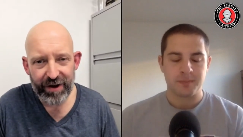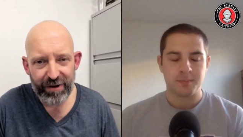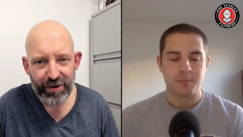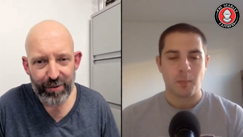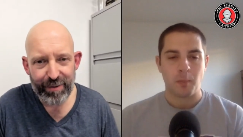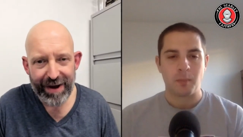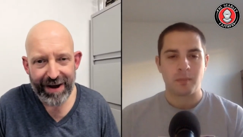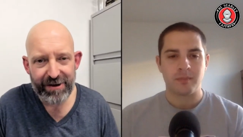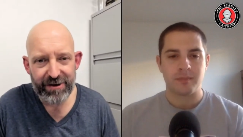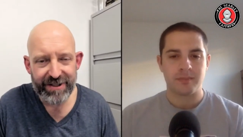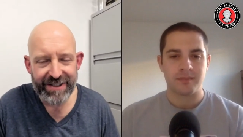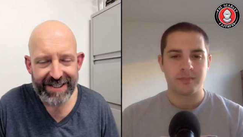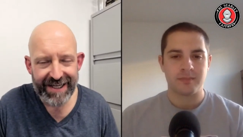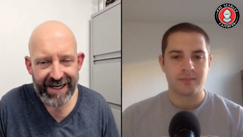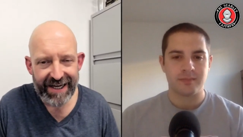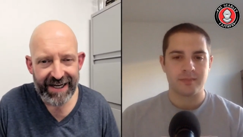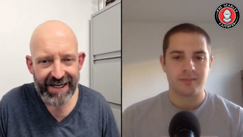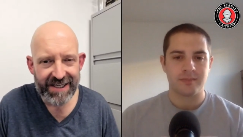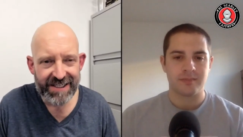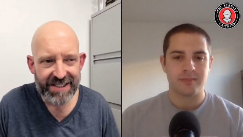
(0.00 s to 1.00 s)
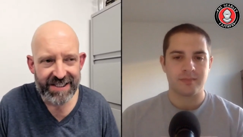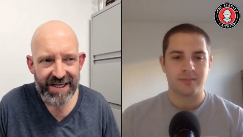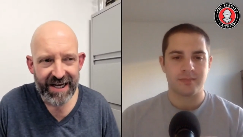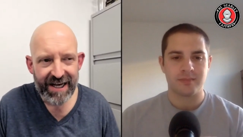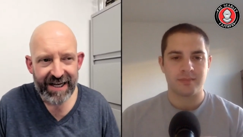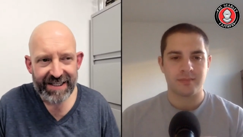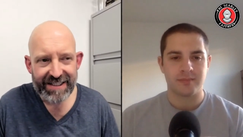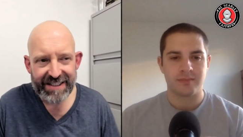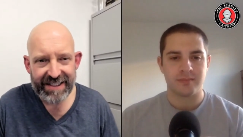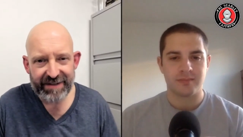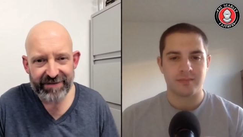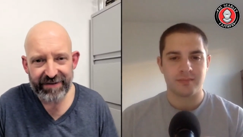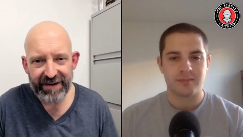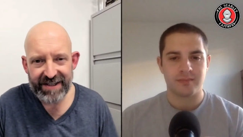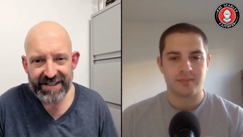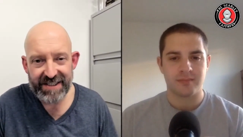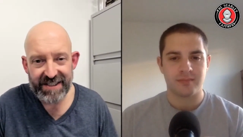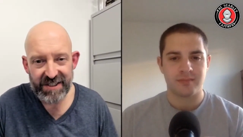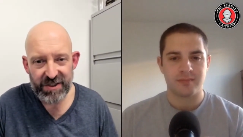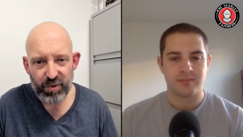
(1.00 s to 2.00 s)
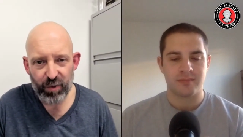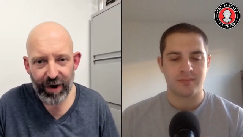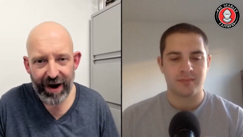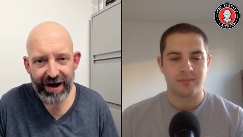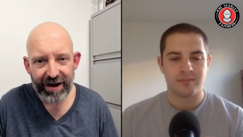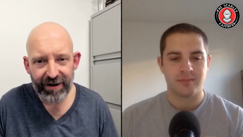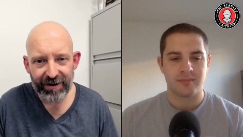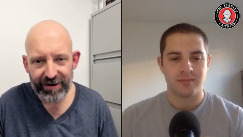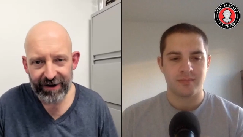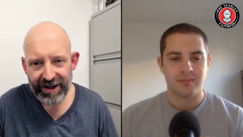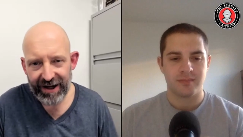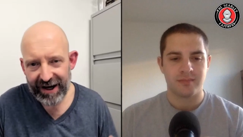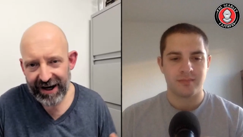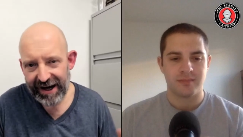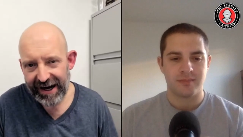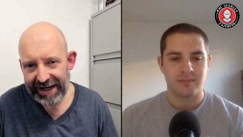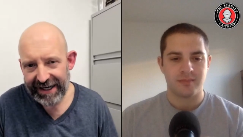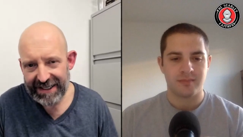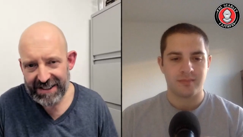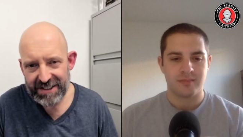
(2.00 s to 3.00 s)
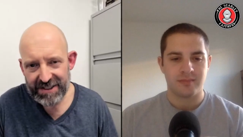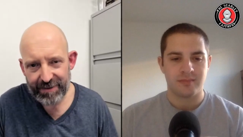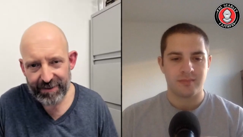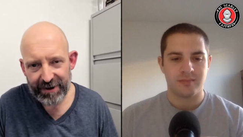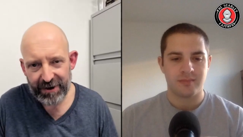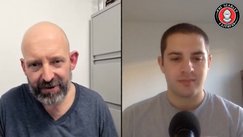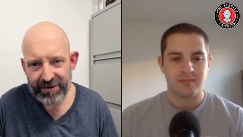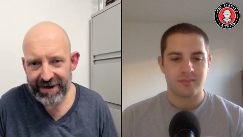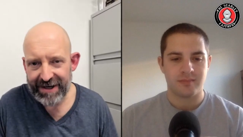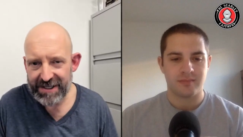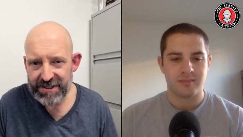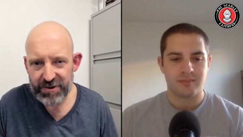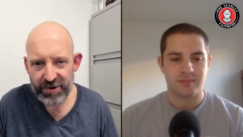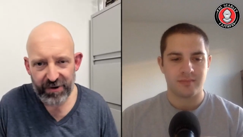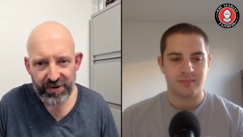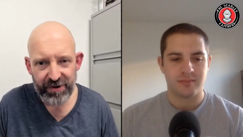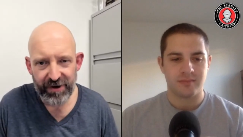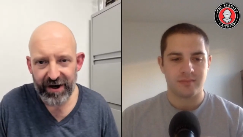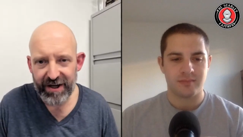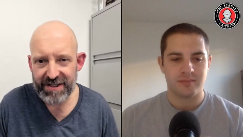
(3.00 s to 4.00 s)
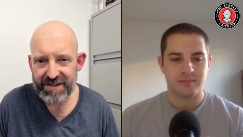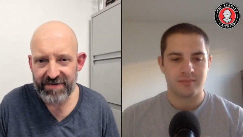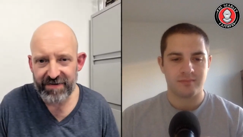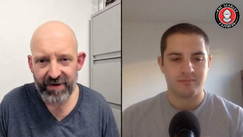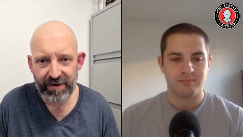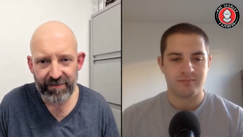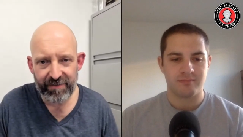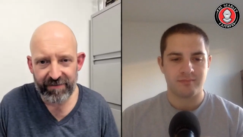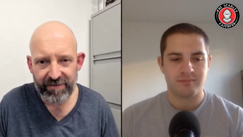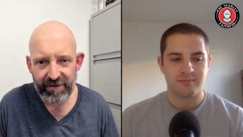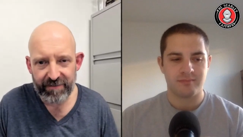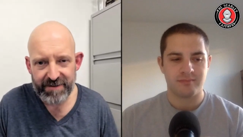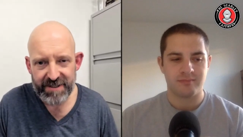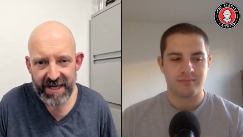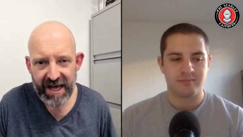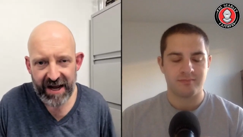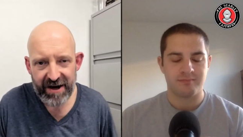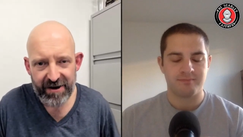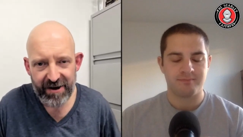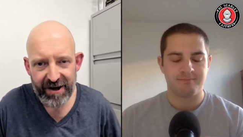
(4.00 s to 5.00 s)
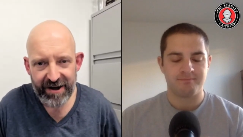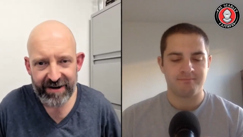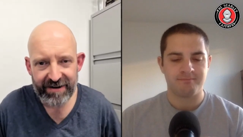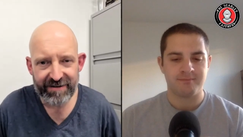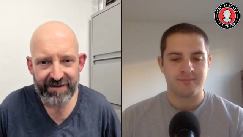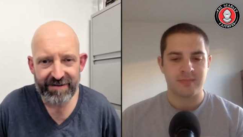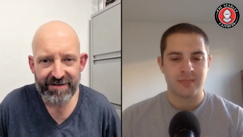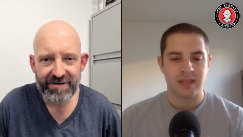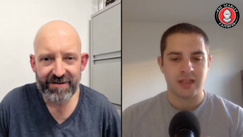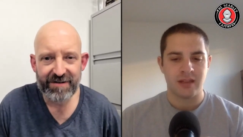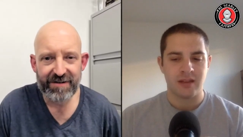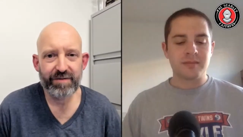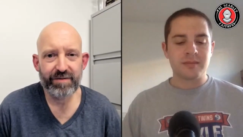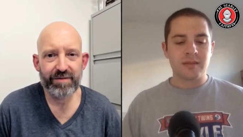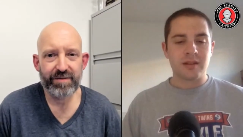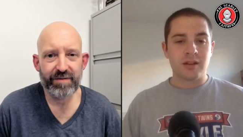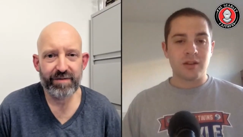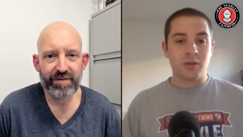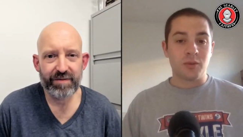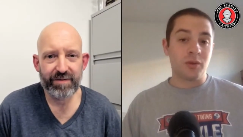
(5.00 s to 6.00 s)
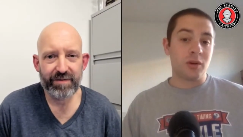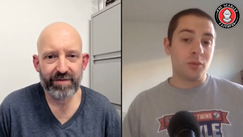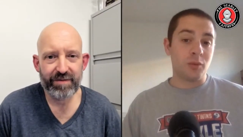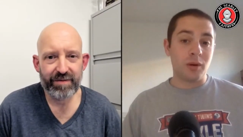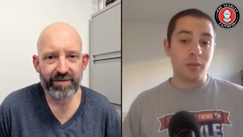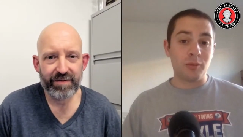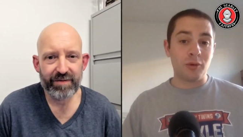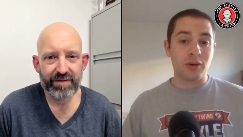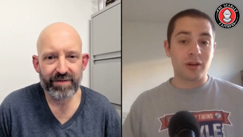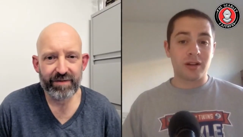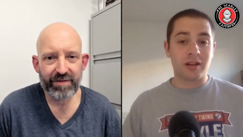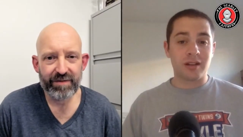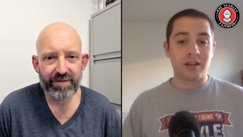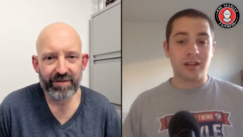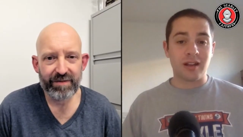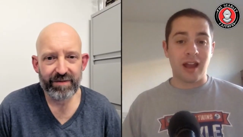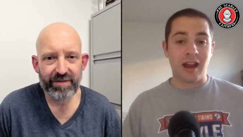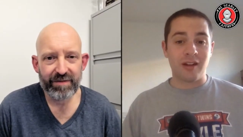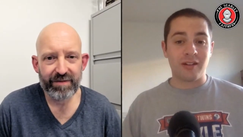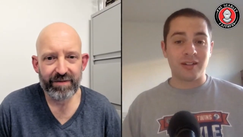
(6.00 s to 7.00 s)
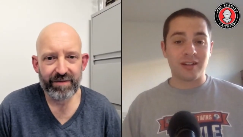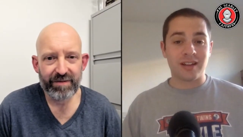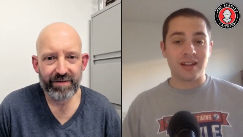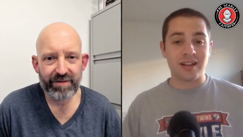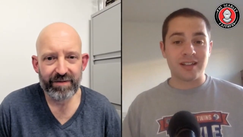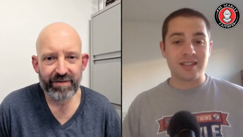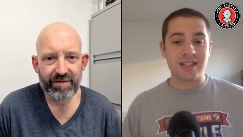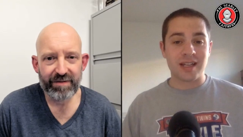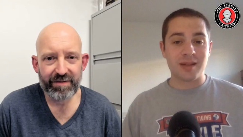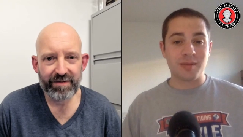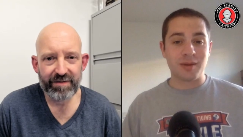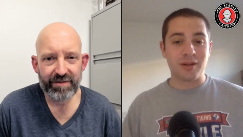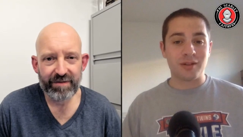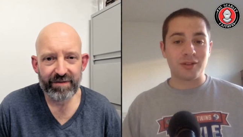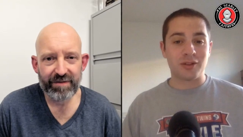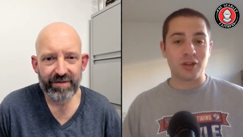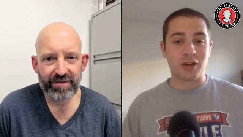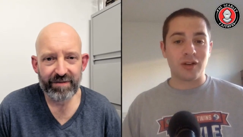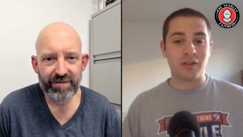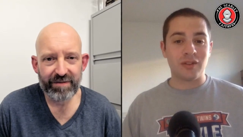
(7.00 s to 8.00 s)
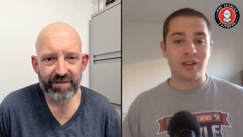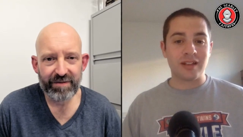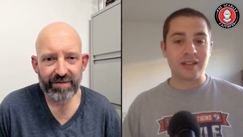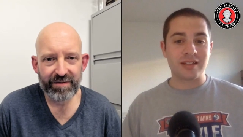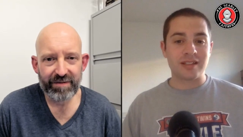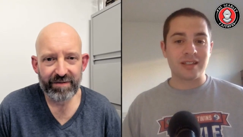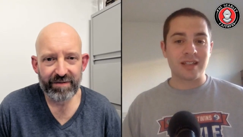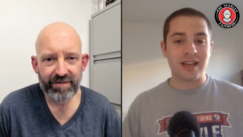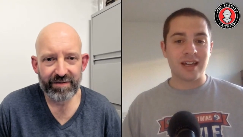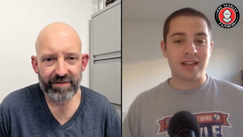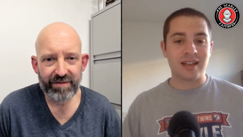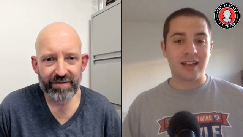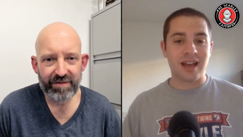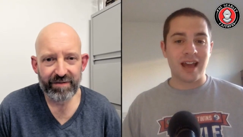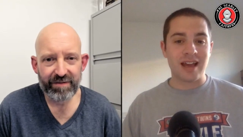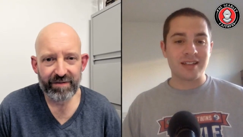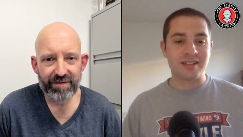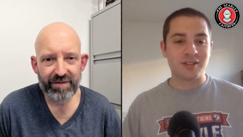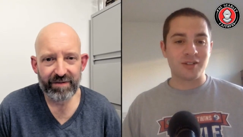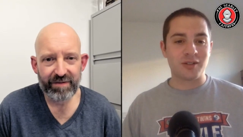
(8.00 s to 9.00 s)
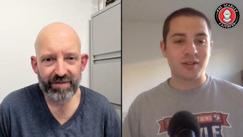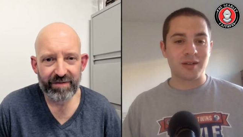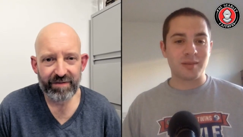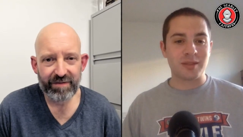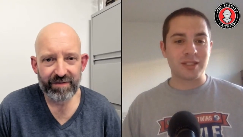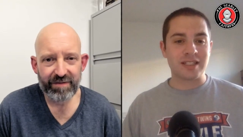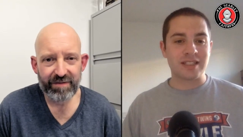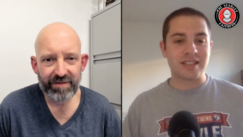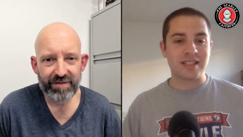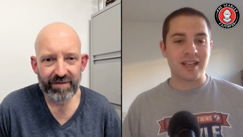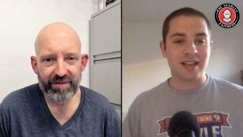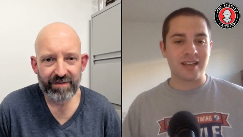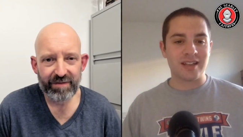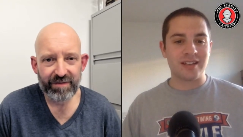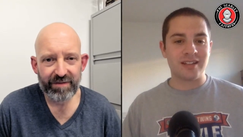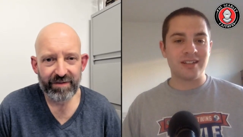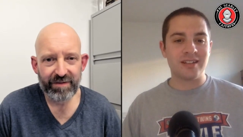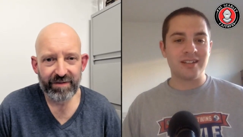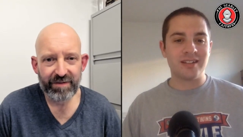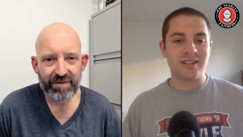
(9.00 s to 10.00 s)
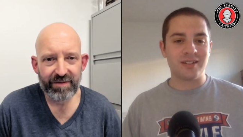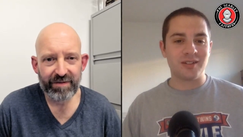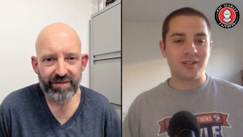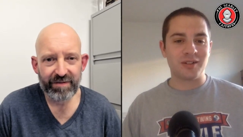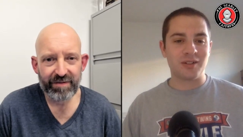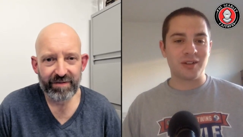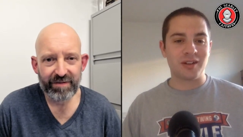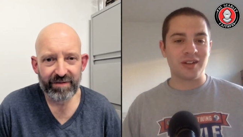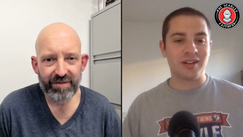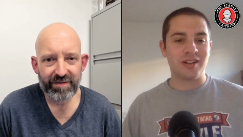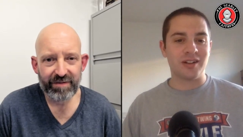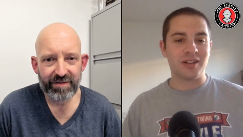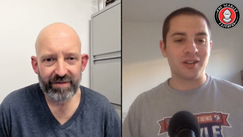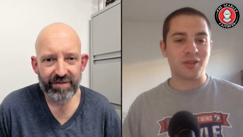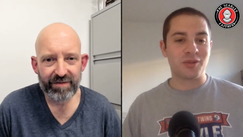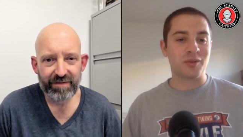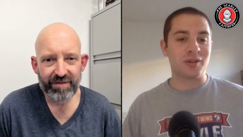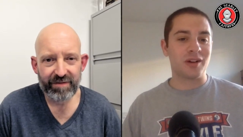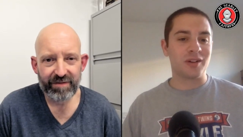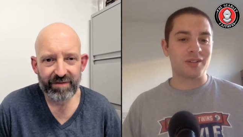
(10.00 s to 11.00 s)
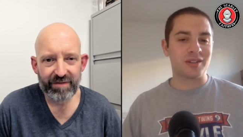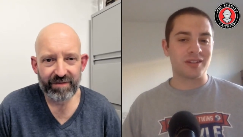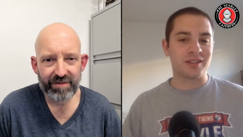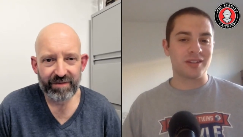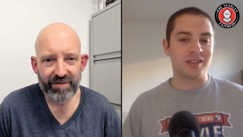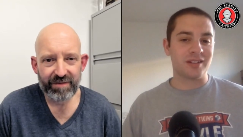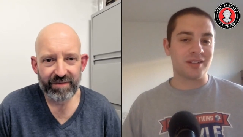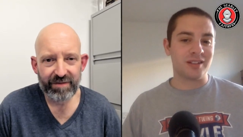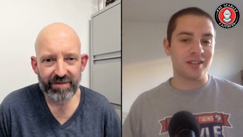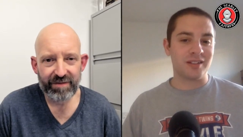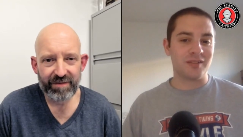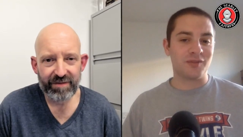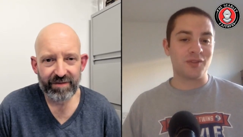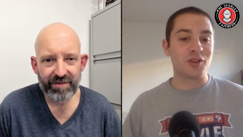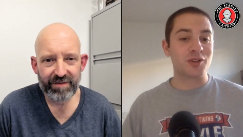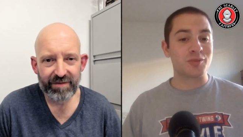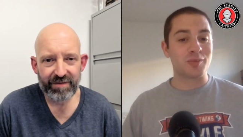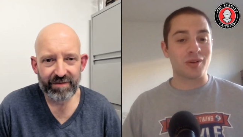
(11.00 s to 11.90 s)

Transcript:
Speaker 1: their better days. Defense as well. Uh, I guess some of your initial thoughts from from Saturday.
Speaker 2: Well, what more, Aaron, can I say about the offense that hasn't already been said uh, throughout the first